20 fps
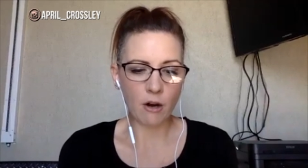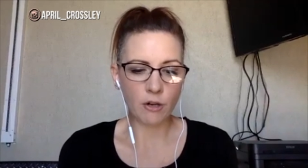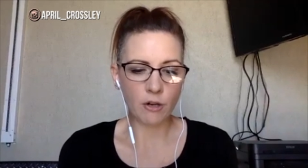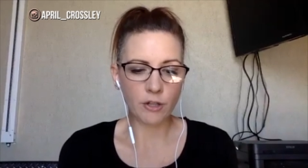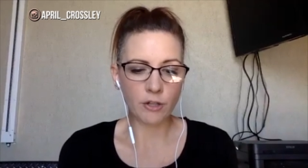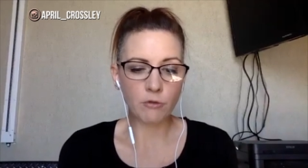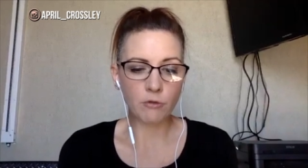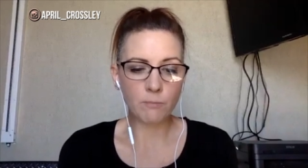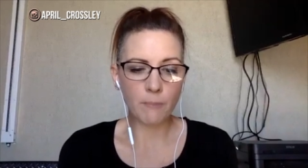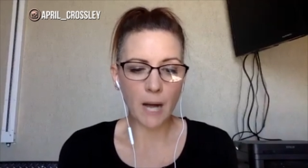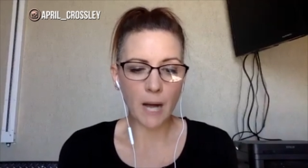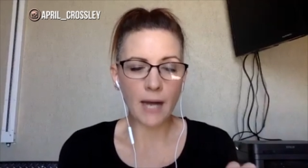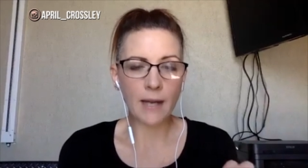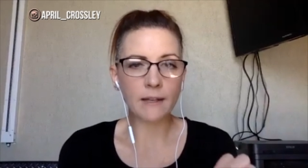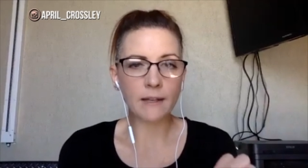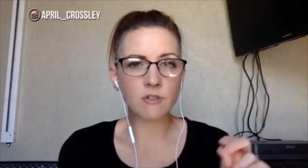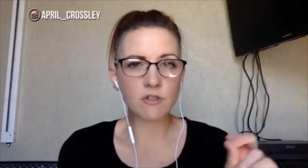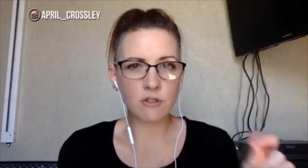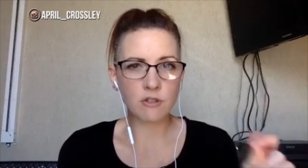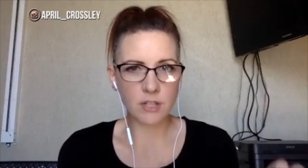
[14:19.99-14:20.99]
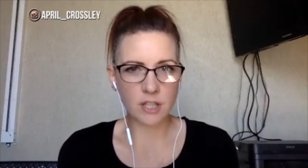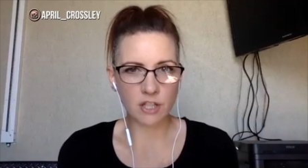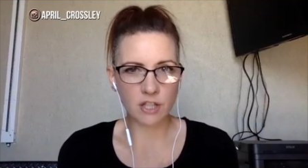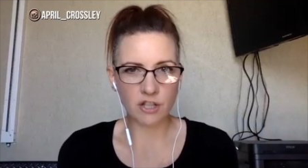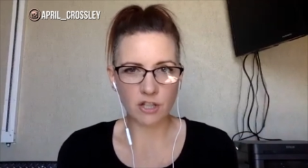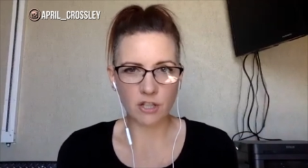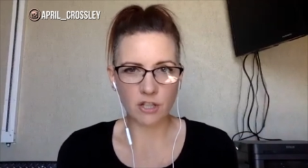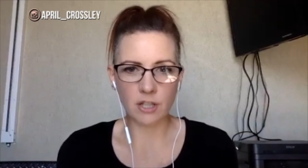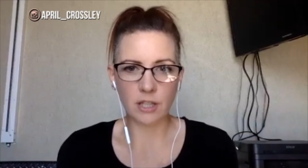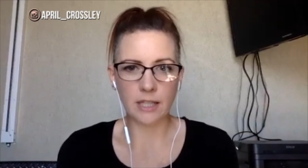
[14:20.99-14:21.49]
are you buying
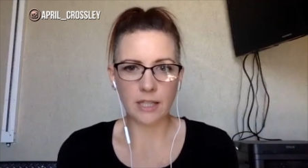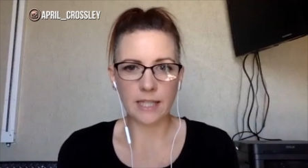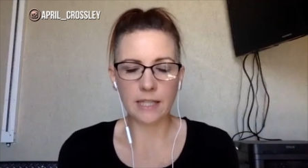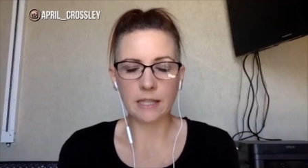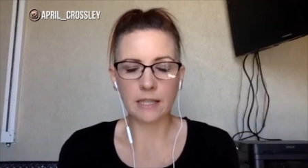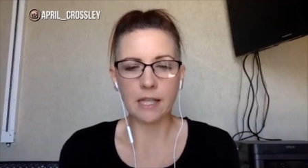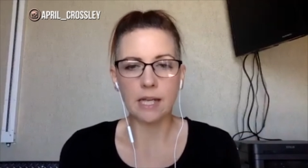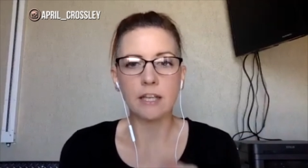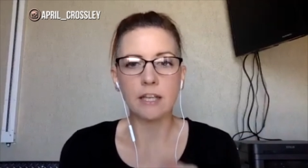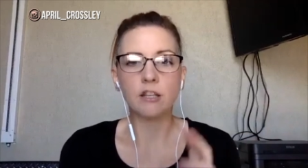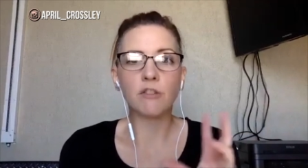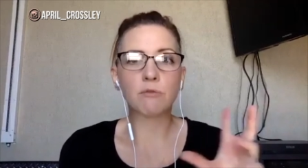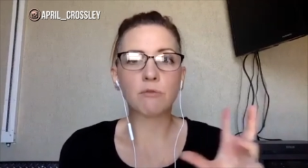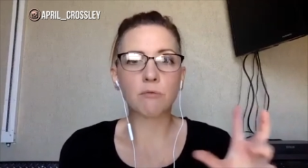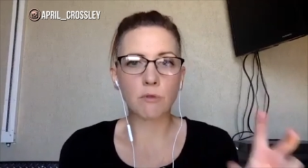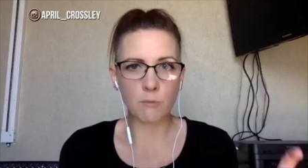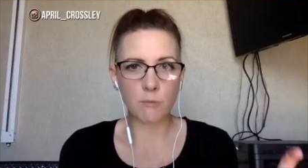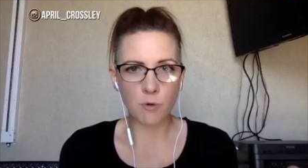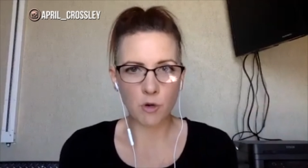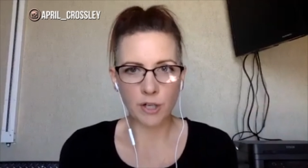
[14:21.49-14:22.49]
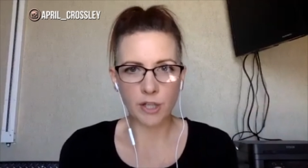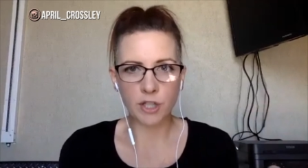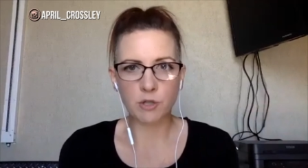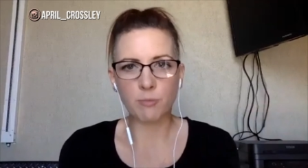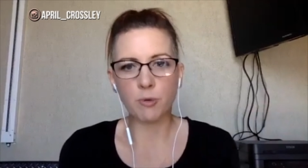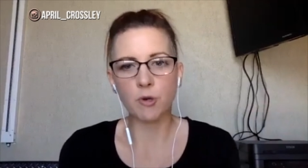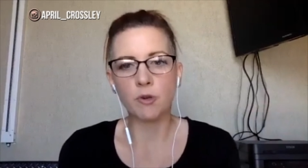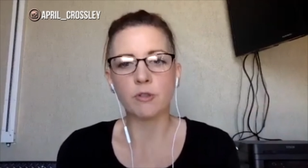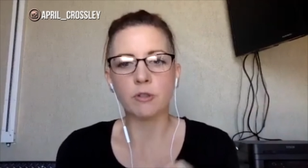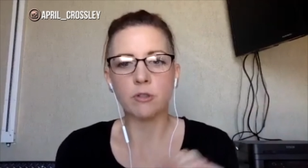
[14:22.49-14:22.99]
traditionally like through a
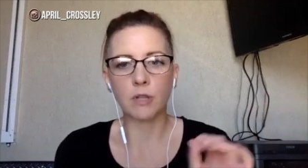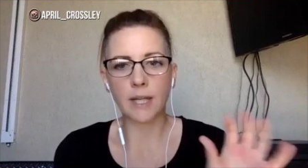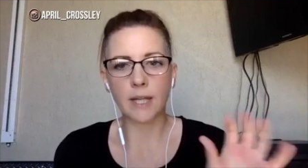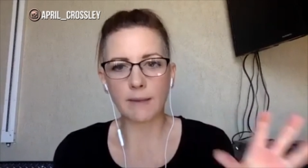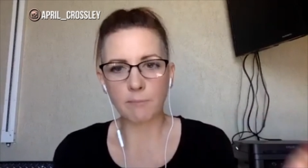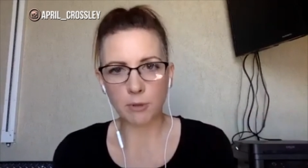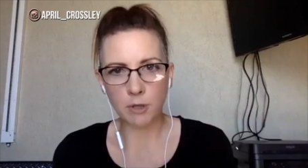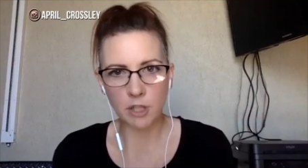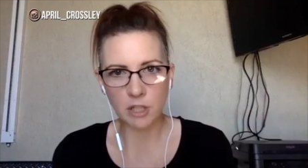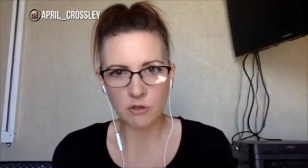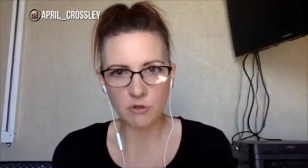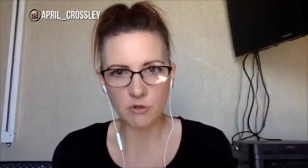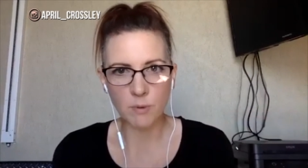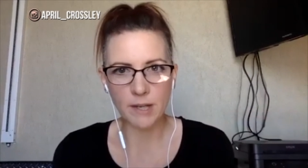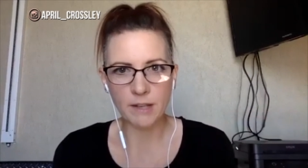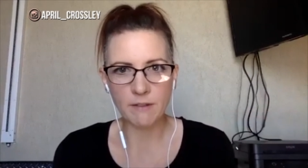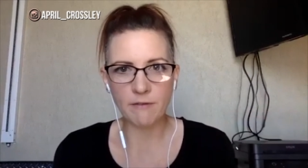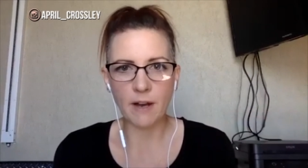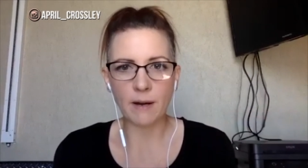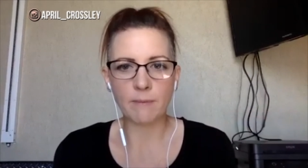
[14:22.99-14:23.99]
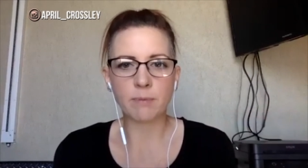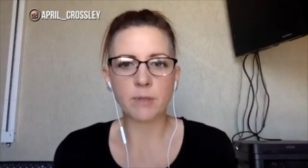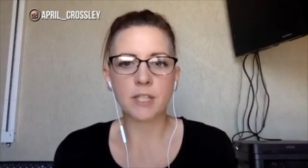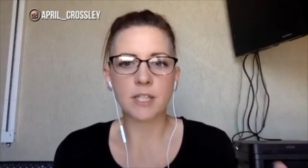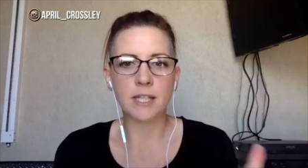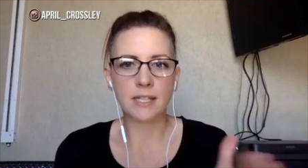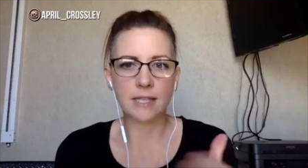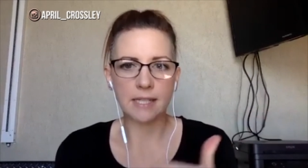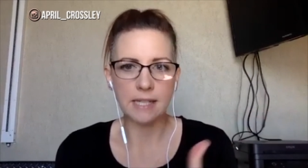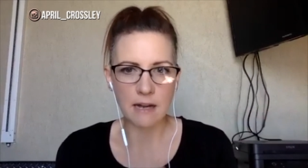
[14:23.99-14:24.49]
mortgage broker, like putting
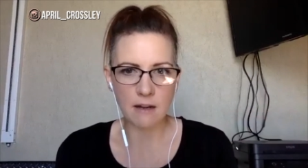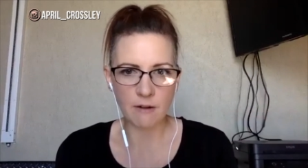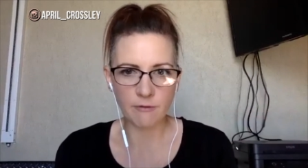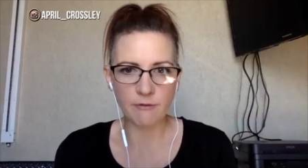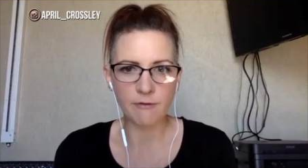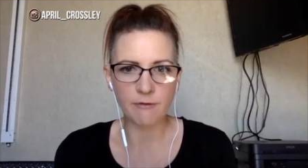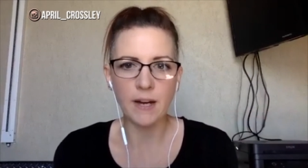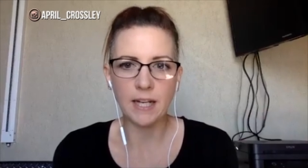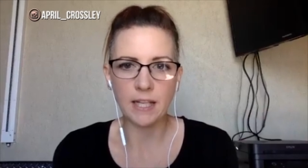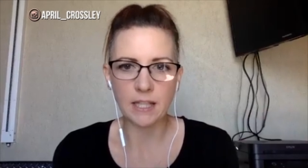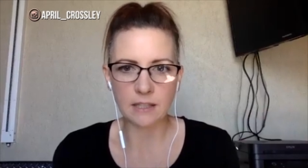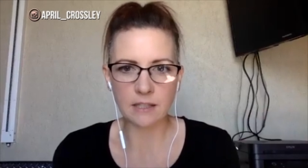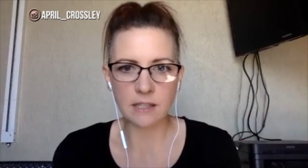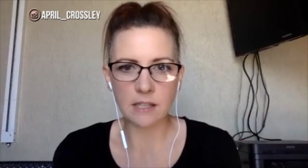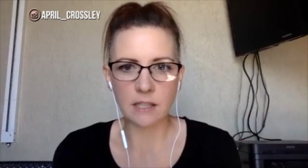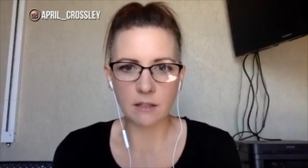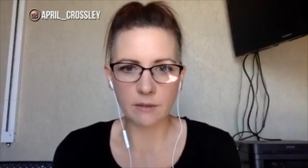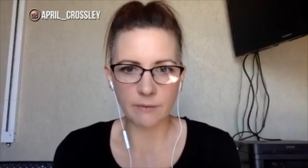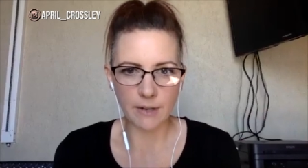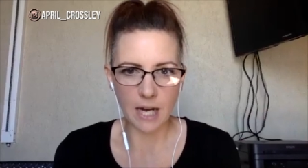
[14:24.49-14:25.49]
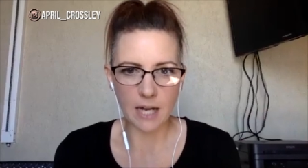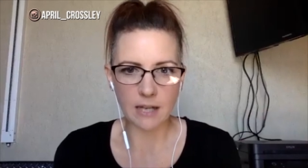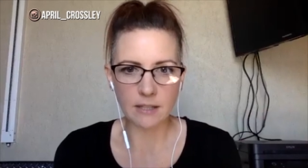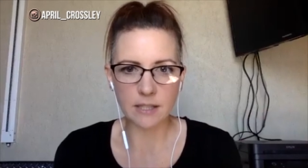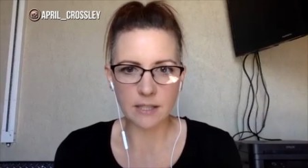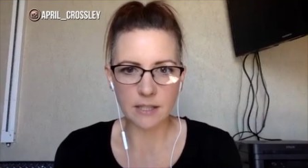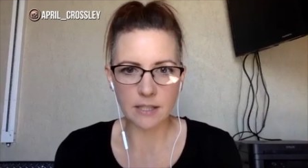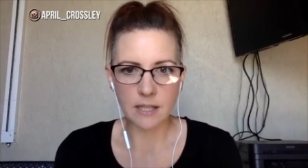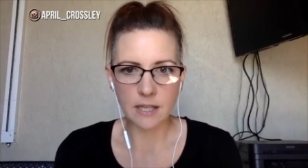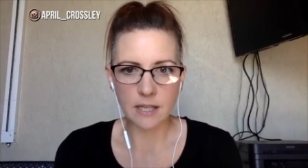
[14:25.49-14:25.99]
25% down, financing the
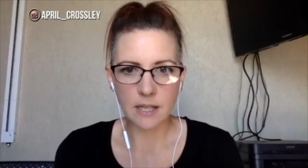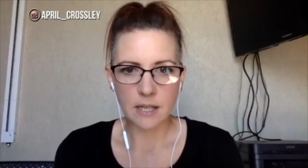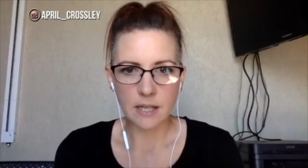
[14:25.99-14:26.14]
rest?